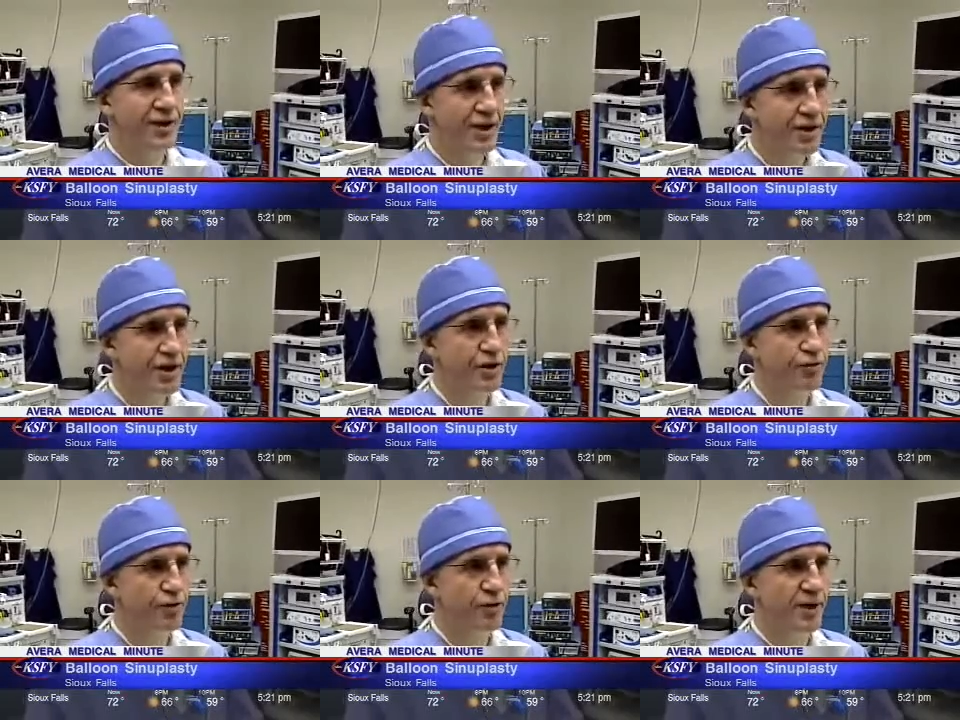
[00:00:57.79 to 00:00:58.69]
scar
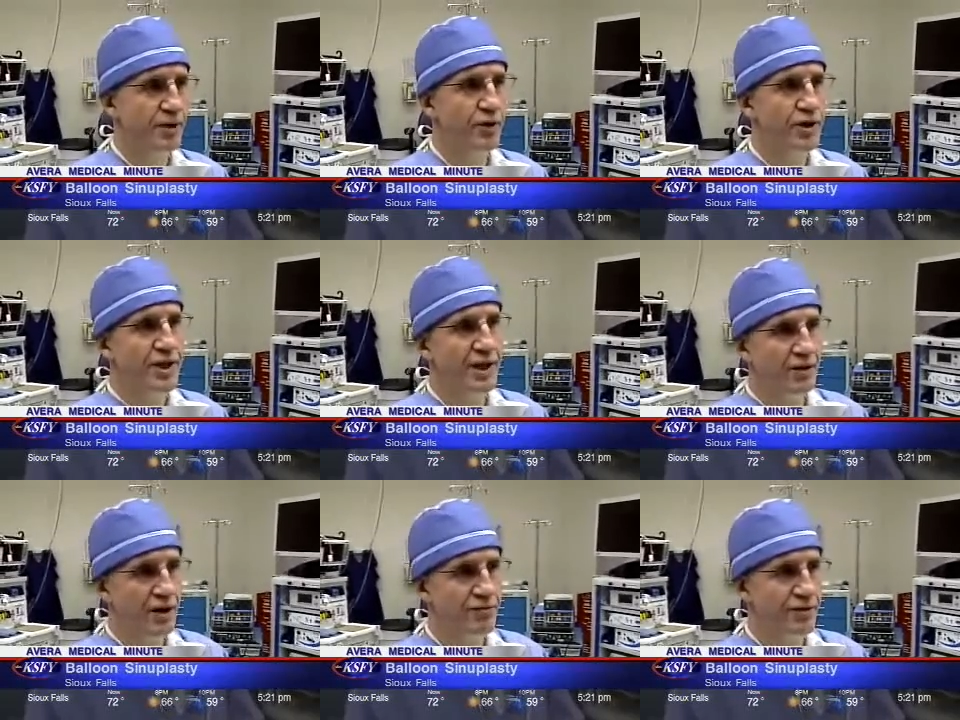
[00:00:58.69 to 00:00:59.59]
tissue forming, which
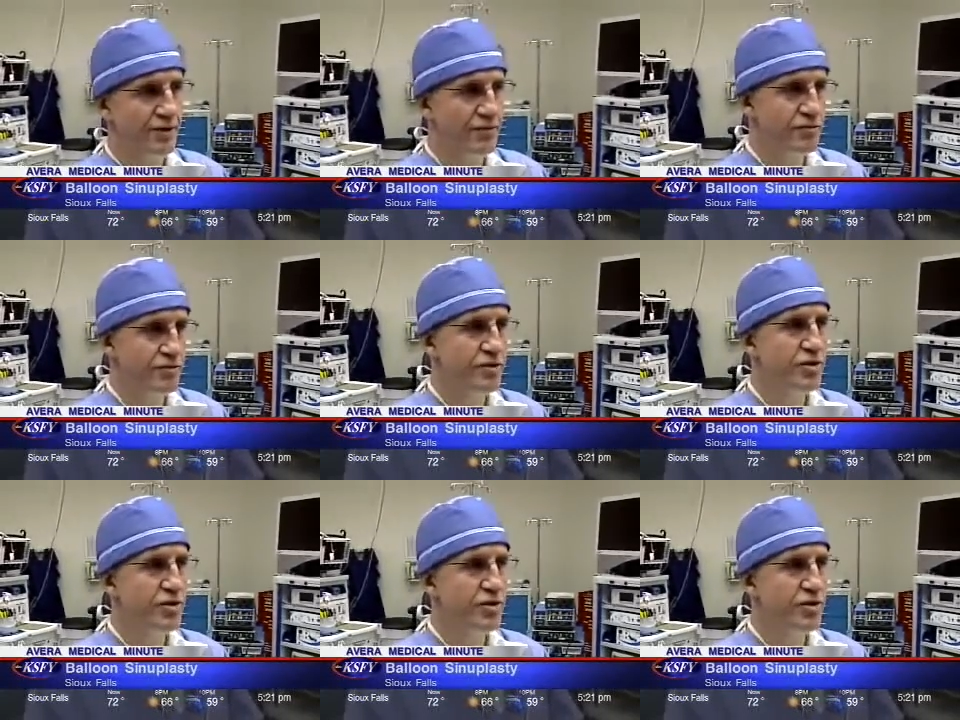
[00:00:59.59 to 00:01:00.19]
can often